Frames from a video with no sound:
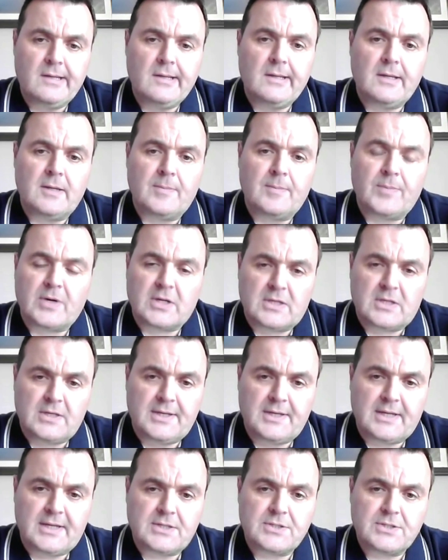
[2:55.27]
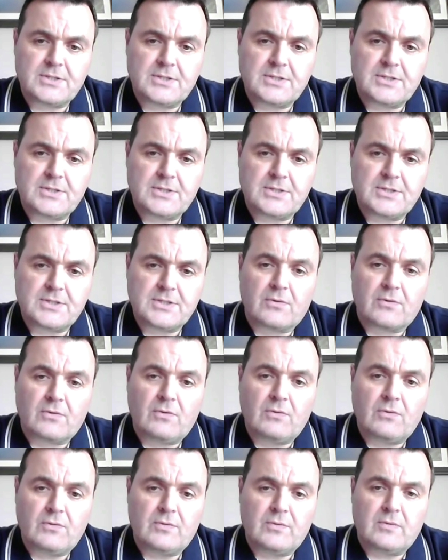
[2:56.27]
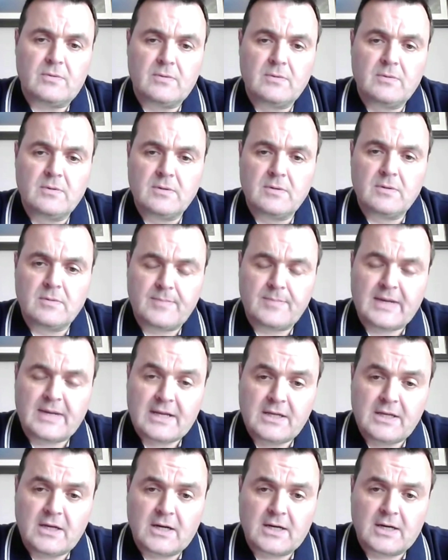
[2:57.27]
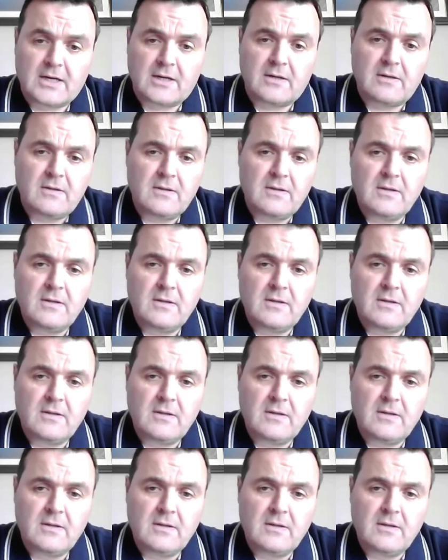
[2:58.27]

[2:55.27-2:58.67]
bottlenecks are in our own backyard.